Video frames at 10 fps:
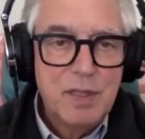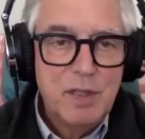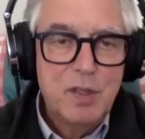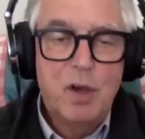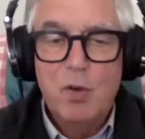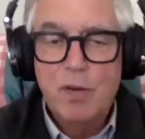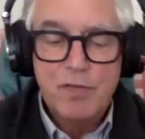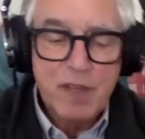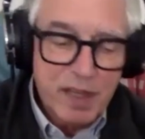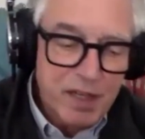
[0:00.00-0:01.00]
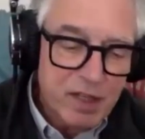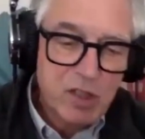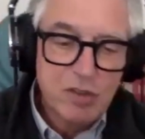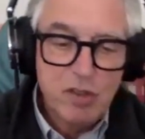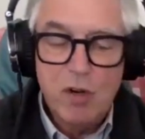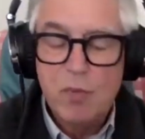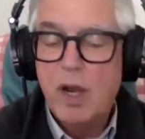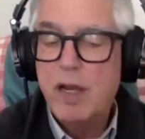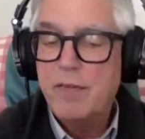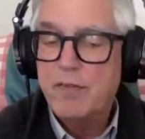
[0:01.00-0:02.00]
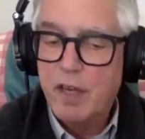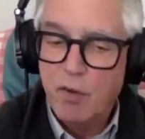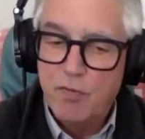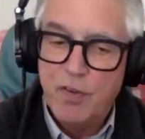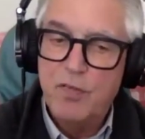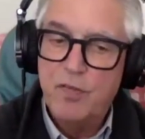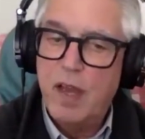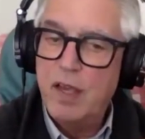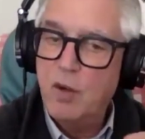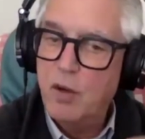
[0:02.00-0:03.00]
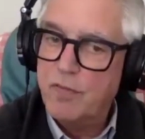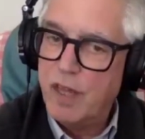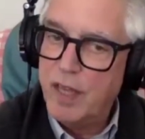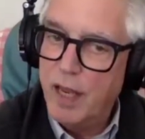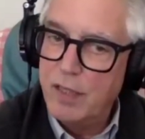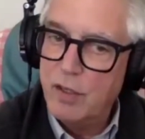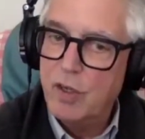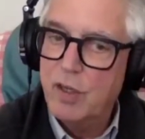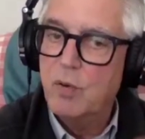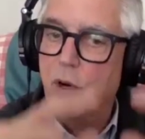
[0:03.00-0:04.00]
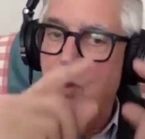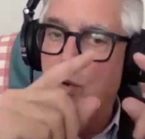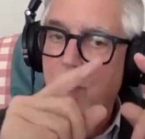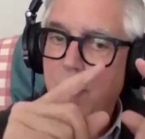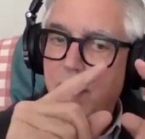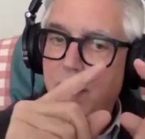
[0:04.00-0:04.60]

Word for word: You know, if the conditions aren't right, if they don't feel valued, if they can't learn and grow,